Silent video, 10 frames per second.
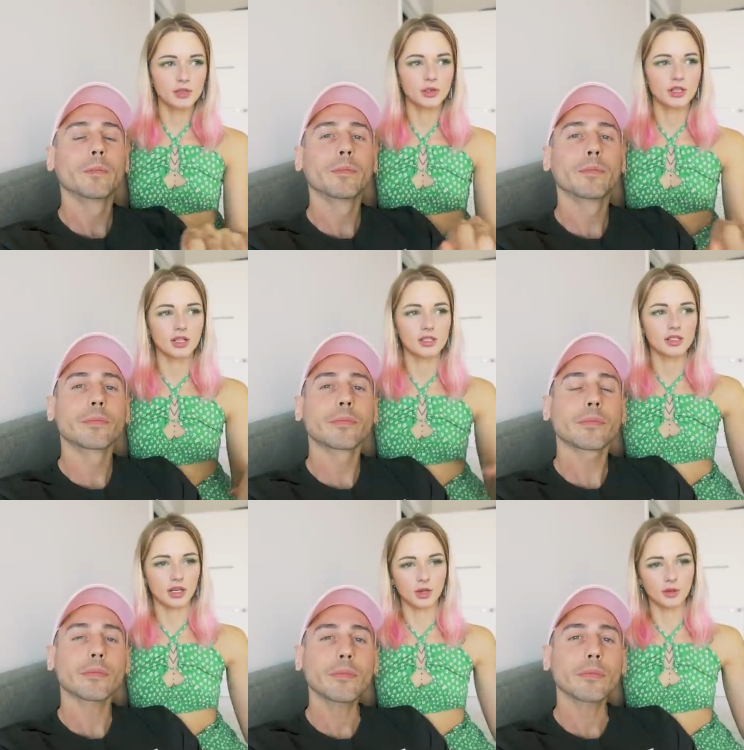Speaker 1: to kick
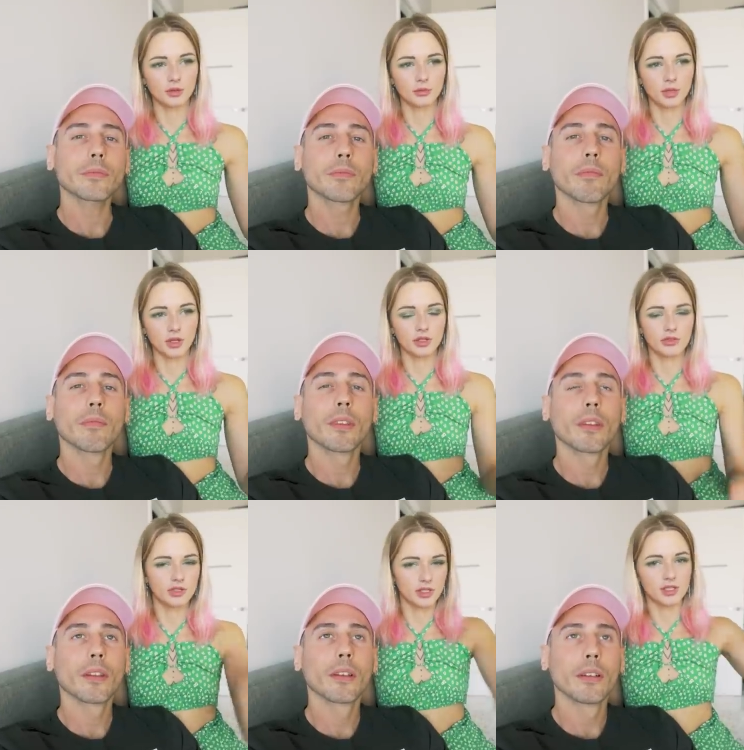us out because
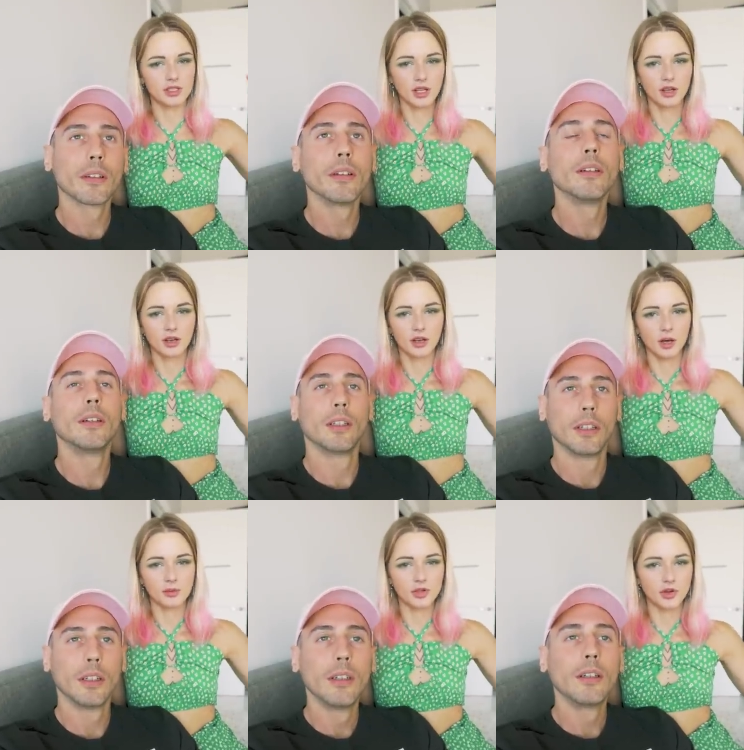of this
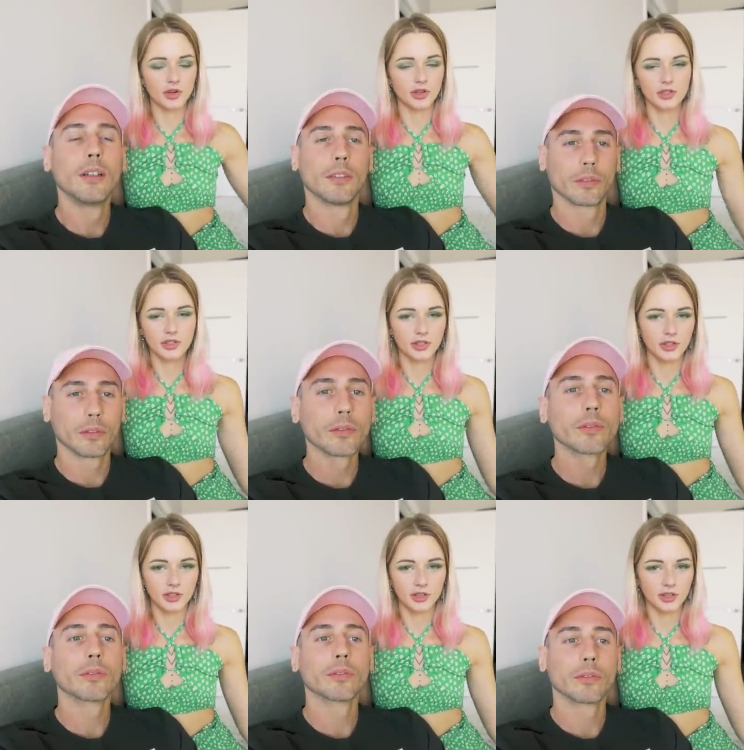obscured
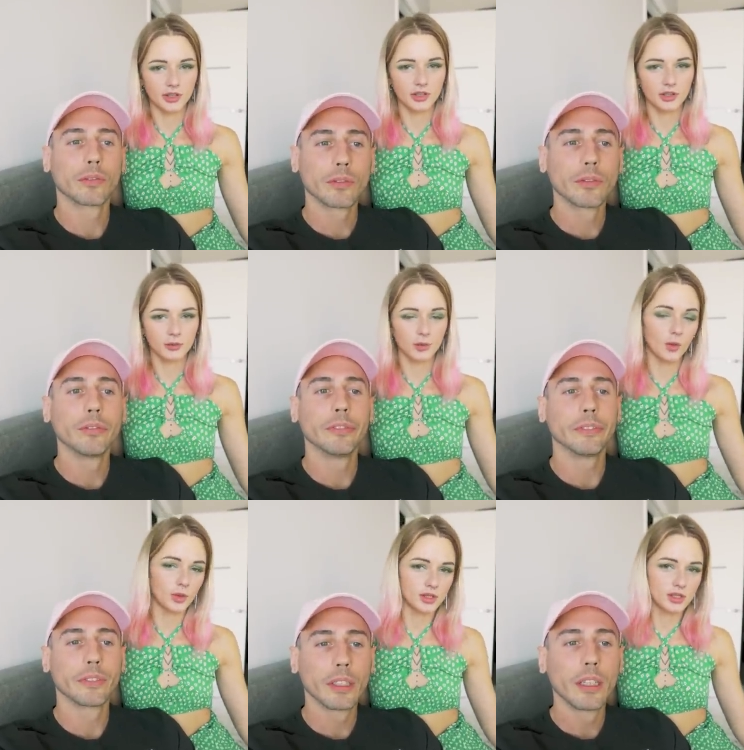
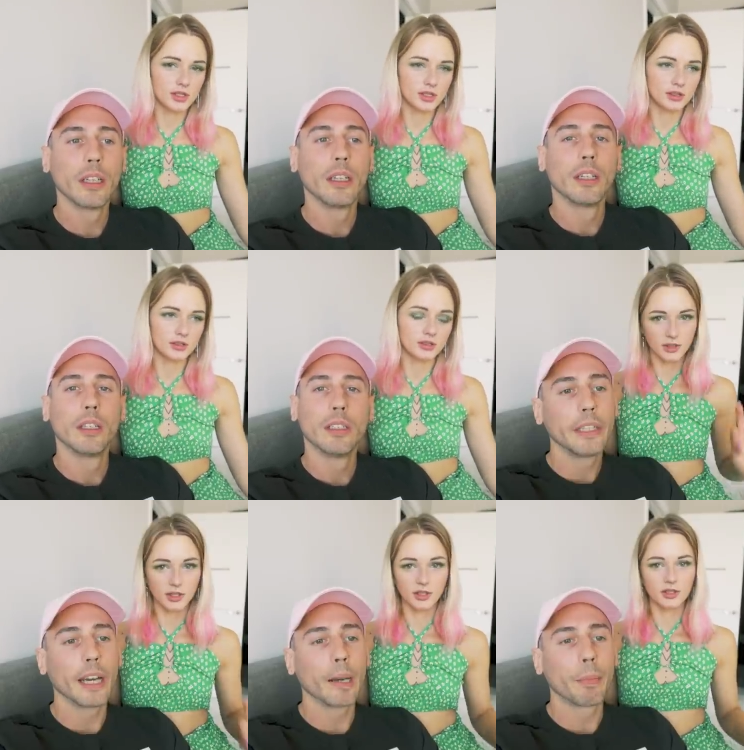moments.
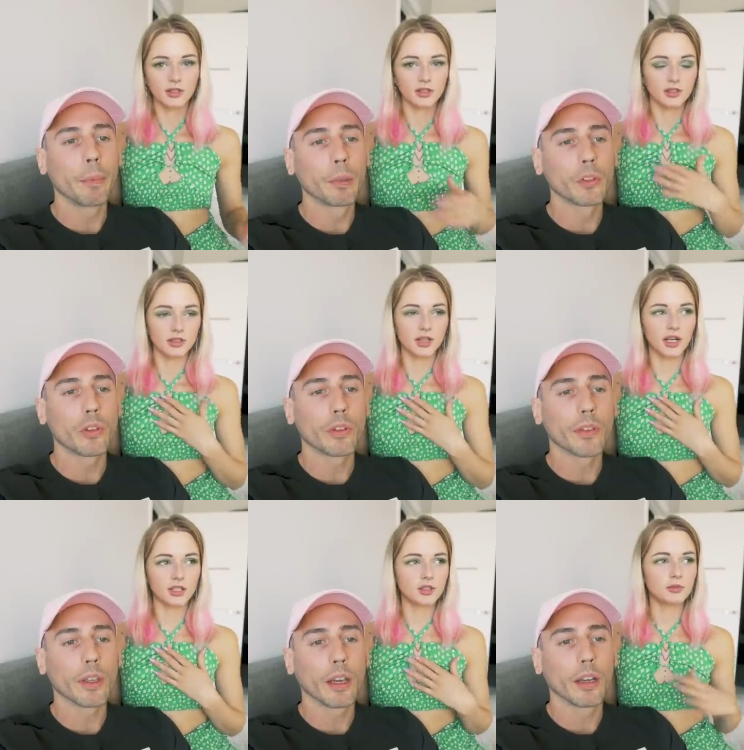Yeah, people
Speaker 2: just,
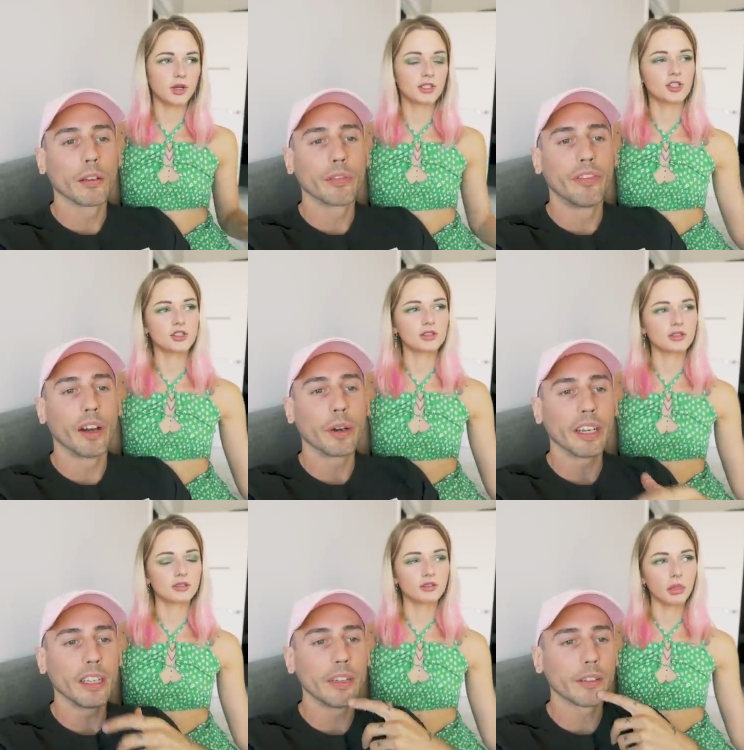yeah, uh, just very
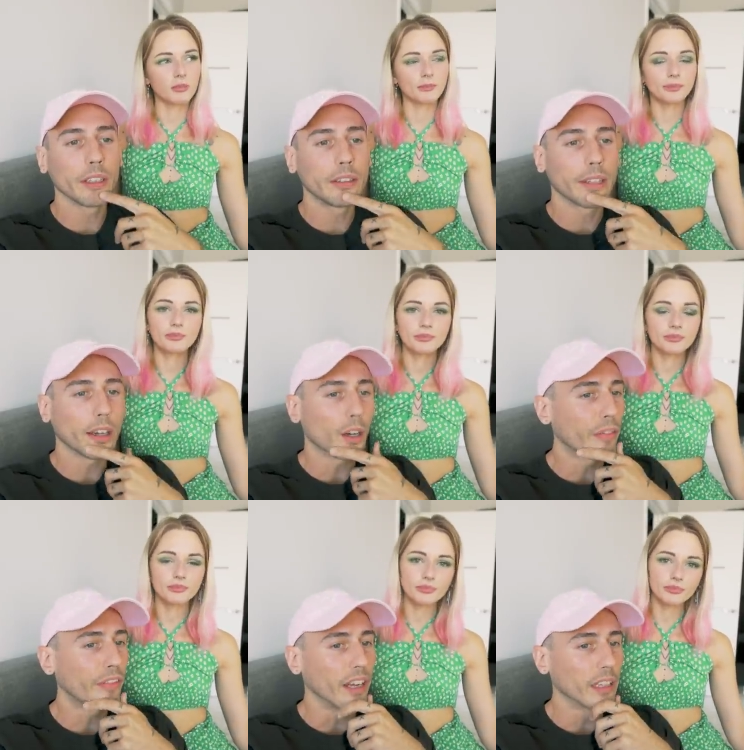easily take
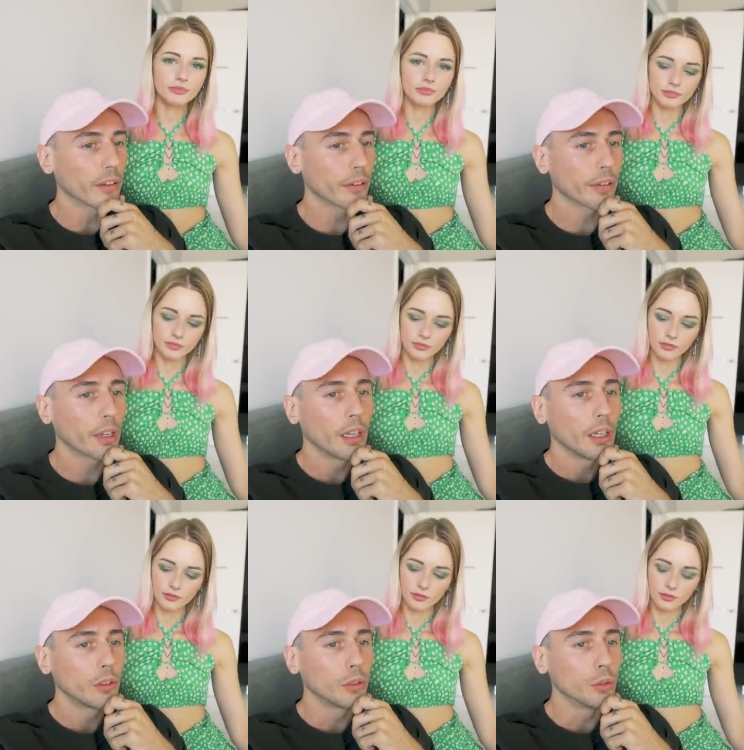offense
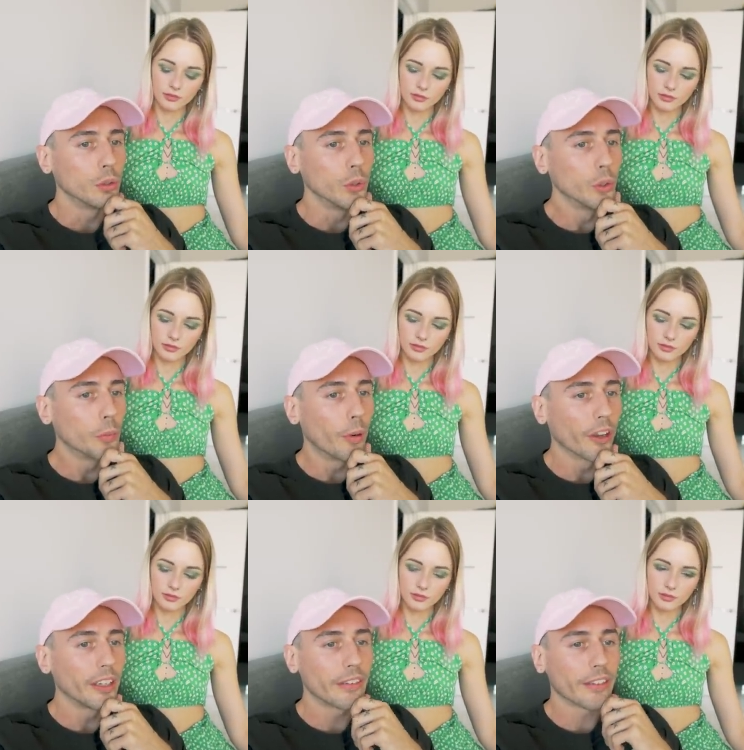to nude
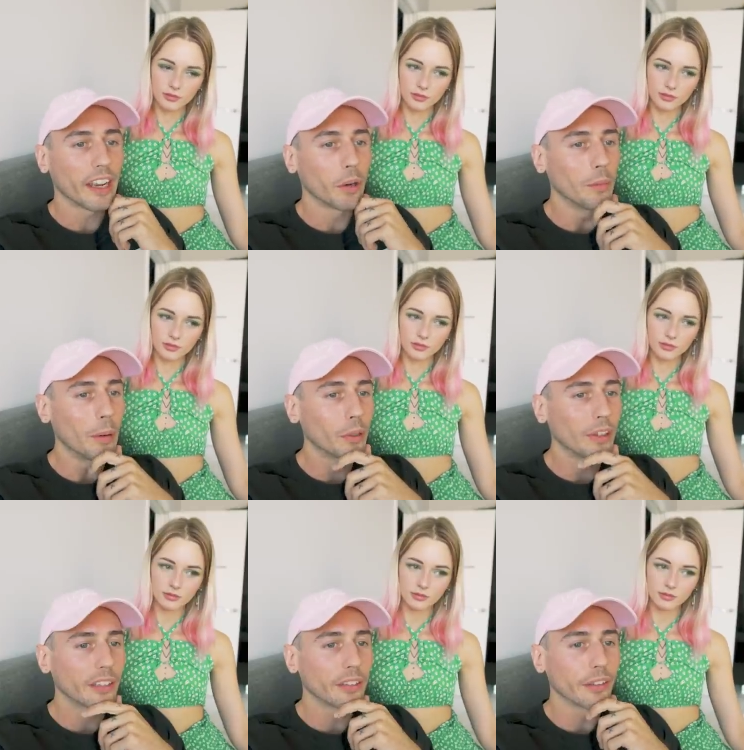bodies. And I remember
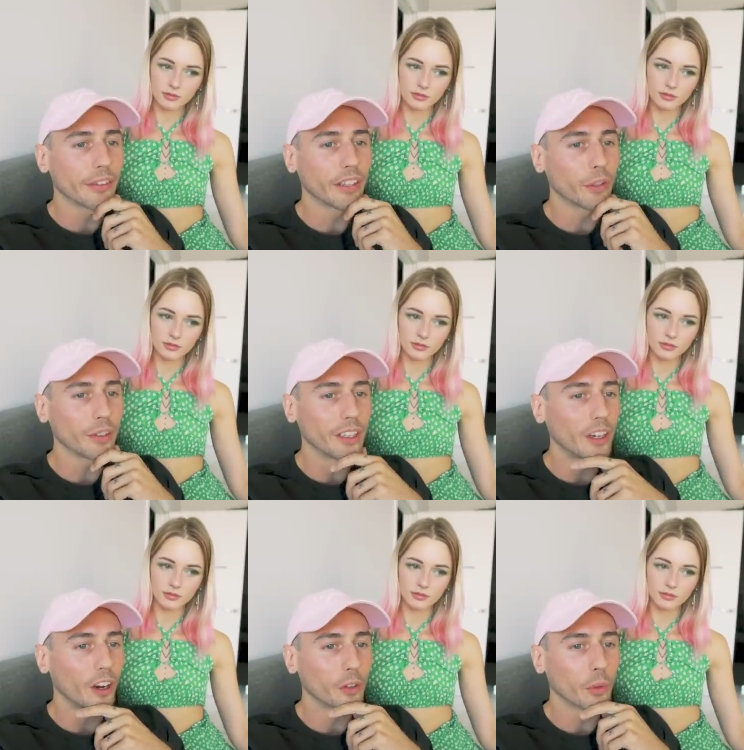that the security
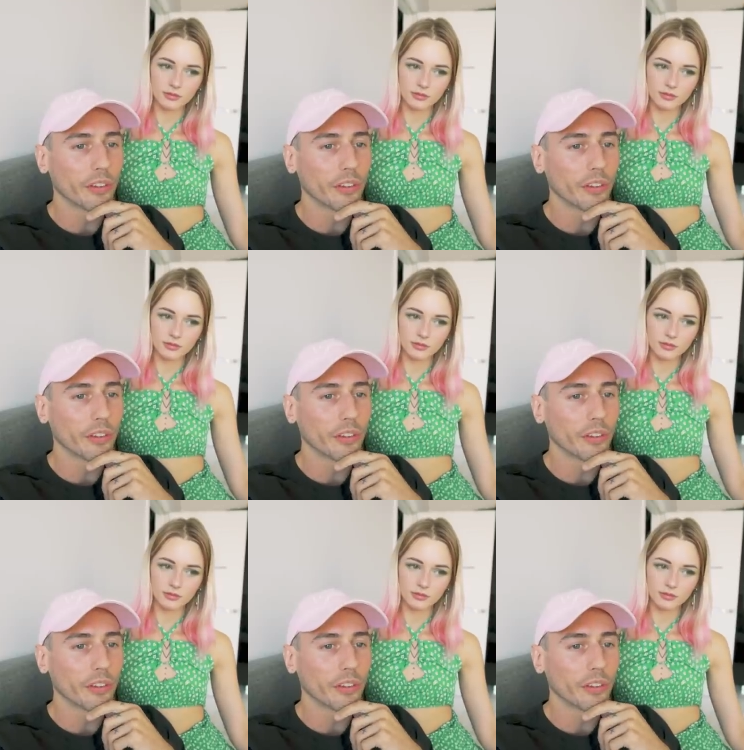guard